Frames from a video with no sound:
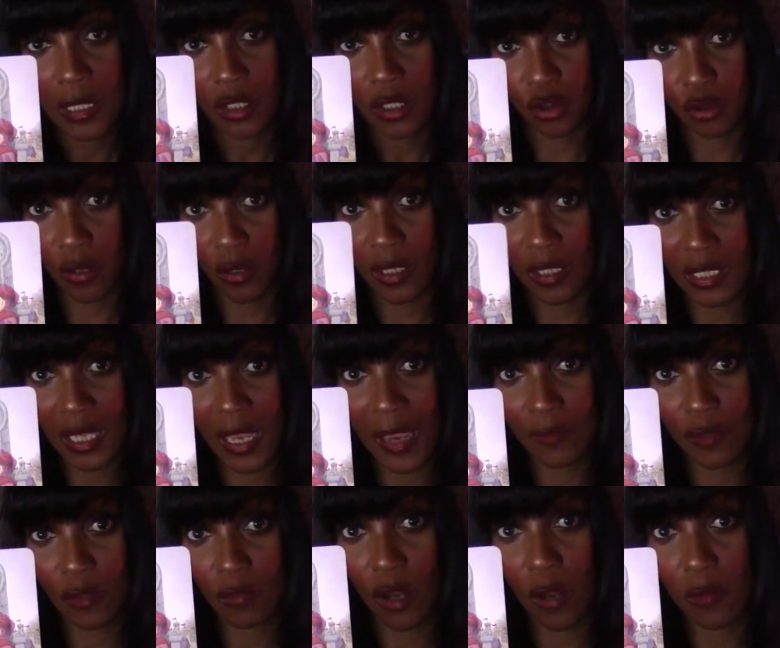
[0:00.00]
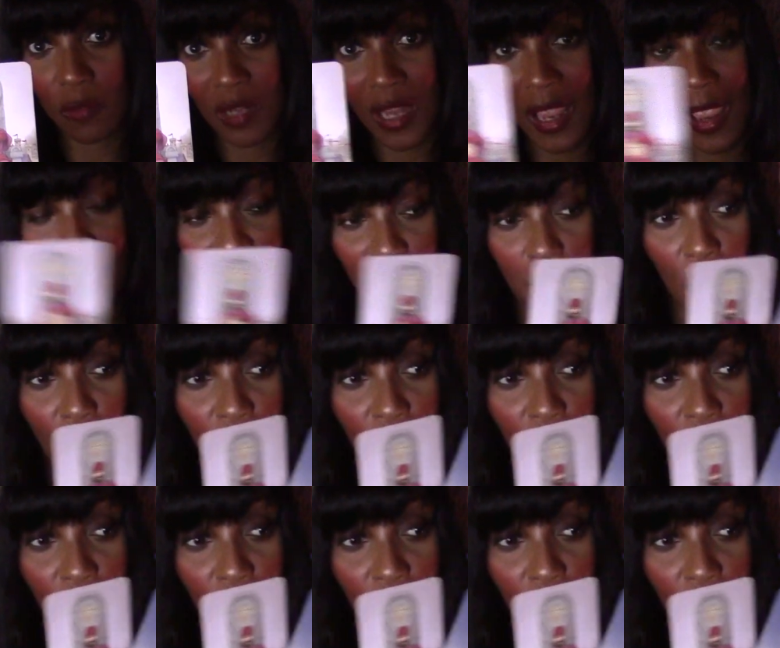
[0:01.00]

They're trying to save their own necks